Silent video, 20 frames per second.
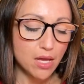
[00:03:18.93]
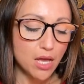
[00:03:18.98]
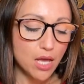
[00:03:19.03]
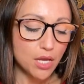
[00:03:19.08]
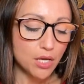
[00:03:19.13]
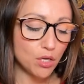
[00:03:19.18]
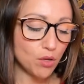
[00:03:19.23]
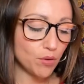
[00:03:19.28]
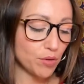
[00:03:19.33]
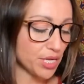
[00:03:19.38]

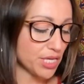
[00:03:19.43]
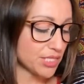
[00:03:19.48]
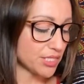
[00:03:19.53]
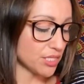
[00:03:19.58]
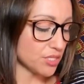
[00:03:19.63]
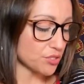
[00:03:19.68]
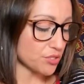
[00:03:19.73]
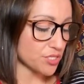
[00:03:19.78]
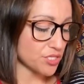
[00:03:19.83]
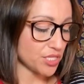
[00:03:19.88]
It's
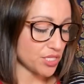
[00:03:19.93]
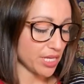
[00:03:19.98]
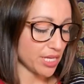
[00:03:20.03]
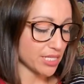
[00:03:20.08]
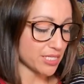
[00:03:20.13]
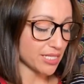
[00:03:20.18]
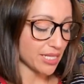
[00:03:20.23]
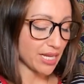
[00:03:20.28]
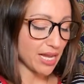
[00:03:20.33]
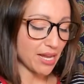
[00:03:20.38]
interesting.
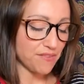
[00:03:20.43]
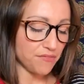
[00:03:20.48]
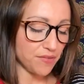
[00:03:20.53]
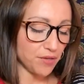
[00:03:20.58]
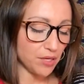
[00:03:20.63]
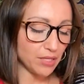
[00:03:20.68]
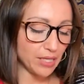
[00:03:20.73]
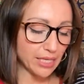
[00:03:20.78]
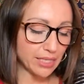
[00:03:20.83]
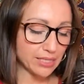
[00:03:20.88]
It's like I
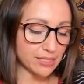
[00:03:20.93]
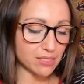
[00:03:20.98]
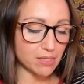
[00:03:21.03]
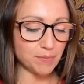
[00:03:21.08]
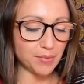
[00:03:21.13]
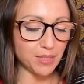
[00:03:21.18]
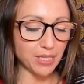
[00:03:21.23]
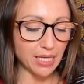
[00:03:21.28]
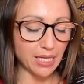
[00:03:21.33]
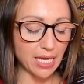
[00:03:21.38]
feel like
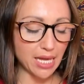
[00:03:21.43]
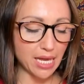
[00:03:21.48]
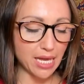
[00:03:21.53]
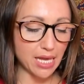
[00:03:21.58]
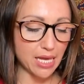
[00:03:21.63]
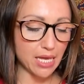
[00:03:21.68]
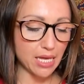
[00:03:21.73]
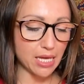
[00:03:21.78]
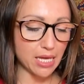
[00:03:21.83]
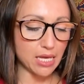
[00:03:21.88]
something
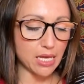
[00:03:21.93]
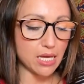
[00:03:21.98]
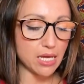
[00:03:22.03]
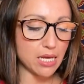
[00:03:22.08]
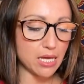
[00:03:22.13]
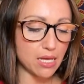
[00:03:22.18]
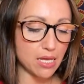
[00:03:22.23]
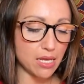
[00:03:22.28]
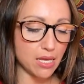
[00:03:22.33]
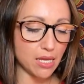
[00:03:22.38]

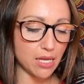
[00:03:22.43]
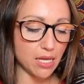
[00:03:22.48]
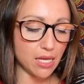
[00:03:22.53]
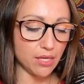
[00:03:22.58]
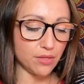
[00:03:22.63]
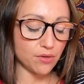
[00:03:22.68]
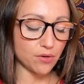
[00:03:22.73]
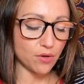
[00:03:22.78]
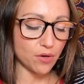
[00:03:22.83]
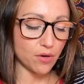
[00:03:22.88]

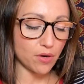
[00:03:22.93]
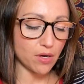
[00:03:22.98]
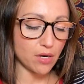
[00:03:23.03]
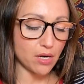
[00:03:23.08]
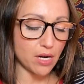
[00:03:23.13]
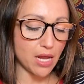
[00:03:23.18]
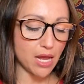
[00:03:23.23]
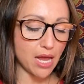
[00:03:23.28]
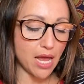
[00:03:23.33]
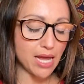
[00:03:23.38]
either
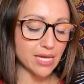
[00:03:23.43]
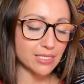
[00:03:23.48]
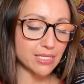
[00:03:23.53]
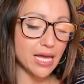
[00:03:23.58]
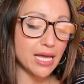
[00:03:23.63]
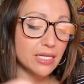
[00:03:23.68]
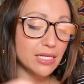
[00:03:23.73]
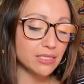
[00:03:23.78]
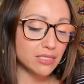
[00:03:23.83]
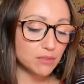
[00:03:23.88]
has
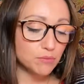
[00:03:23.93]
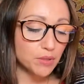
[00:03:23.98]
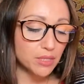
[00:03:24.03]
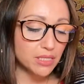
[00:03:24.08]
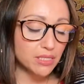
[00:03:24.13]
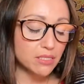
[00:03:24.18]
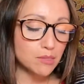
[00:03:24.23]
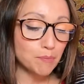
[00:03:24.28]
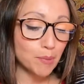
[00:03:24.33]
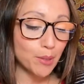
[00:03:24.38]
ended with
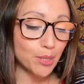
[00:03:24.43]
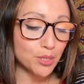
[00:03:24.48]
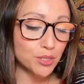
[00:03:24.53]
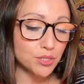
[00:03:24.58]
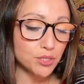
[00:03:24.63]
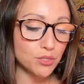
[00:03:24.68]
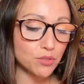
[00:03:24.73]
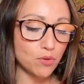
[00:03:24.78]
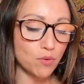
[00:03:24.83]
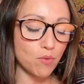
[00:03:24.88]
this
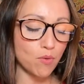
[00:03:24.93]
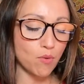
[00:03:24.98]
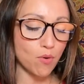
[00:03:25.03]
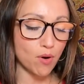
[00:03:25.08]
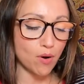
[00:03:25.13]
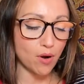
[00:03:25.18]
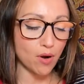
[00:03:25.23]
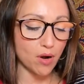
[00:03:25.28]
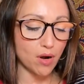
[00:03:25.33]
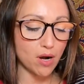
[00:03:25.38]
person,
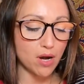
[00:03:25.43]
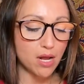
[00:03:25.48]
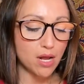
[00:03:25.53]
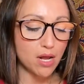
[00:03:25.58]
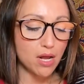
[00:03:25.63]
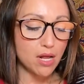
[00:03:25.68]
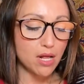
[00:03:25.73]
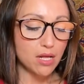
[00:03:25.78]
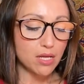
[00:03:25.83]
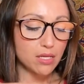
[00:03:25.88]
or
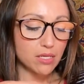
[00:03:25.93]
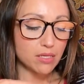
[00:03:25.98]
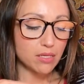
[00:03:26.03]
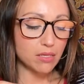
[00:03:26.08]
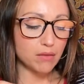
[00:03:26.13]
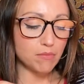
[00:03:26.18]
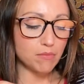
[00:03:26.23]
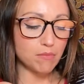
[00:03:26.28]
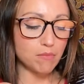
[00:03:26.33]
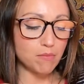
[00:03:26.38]

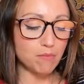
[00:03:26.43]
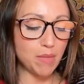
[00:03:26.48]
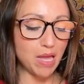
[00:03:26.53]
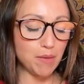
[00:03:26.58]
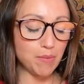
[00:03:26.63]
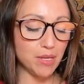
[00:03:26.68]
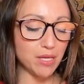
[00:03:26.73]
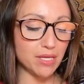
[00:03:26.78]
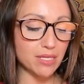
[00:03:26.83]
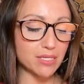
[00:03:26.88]

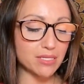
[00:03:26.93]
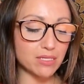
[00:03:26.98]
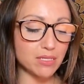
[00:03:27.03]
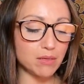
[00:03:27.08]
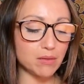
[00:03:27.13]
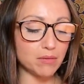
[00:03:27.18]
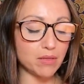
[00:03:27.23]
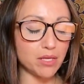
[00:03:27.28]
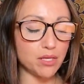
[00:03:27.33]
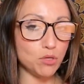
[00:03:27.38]
maybe it's
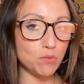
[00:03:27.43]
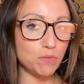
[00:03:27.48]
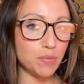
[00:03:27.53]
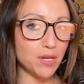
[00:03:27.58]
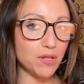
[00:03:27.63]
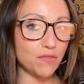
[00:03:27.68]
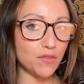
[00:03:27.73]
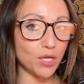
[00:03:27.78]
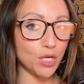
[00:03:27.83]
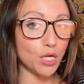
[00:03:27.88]
that you've
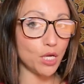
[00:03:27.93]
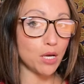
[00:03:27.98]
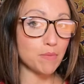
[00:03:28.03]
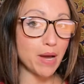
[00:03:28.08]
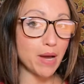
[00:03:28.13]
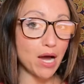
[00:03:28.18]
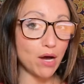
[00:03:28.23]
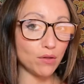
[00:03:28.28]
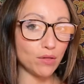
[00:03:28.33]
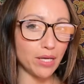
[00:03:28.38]
been thinking
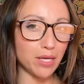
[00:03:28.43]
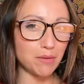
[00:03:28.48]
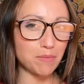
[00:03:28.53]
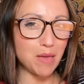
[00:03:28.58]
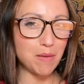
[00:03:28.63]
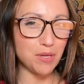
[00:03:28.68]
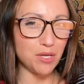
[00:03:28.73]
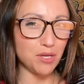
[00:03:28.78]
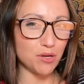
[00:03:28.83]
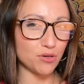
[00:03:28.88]
about, like
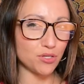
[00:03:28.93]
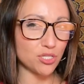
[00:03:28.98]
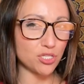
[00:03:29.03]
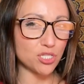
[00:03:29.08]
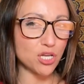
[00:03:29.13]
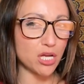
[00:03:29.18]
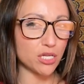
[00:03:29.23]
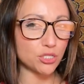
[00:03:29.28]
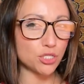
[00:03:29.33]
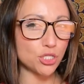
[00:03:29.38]
maybe you're just
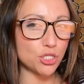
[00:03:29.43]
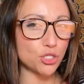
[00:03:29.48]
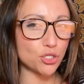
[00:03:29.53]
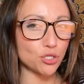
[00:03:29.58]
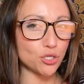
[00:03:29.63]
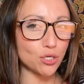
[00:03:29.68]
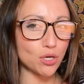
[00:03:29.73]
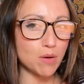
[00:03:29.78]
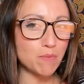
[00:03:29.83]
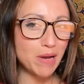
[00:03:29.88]
not
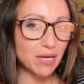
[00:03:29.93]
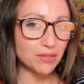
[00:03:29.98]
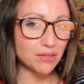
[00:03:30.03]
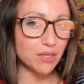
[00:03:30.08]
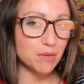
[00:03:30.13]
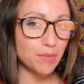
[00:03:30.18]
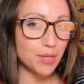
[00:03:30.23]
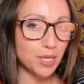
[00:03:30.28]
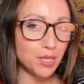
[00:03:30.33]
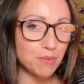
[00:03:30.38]
sure about
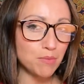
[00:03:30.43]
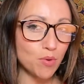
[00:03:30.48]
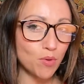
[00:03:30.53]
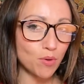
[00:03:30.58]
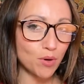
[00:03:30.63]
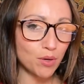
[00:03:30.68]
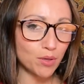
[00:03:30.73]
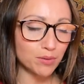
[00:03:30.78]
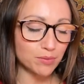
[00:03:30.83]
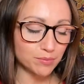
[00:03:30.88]
them
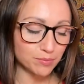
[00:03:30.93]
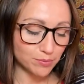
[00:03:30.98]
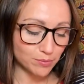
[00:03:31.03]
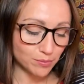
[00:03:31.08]
anymore.